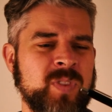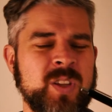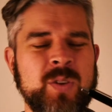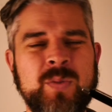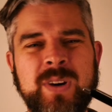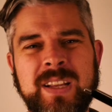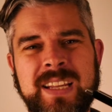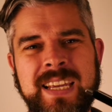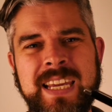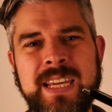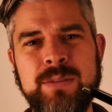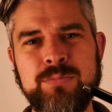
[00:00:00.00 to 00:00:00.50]

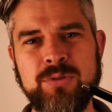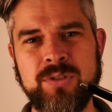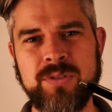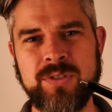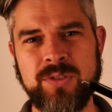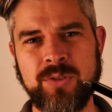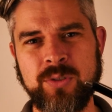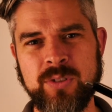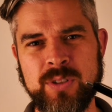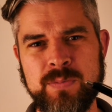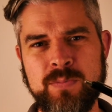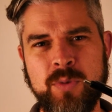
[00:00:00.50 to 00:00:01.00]
Well, Hebrew
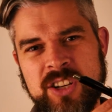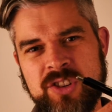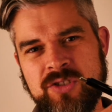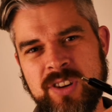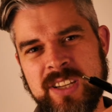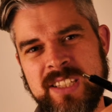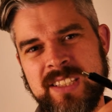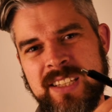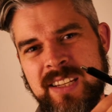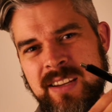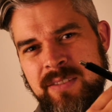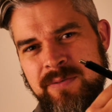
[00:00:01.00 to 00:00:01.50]
thought's
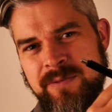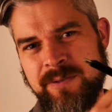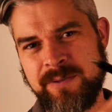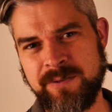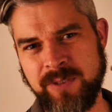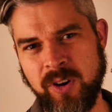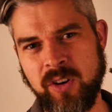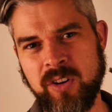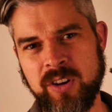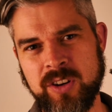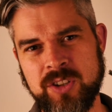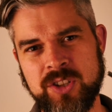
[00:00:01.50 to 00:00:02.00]
interested in
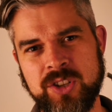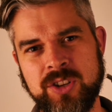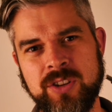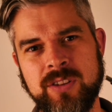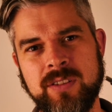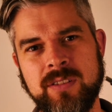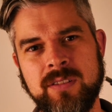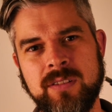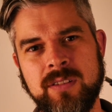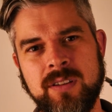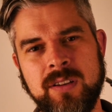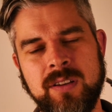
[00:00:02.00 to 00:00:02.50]

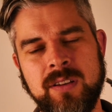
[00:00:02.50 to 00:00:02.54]
function,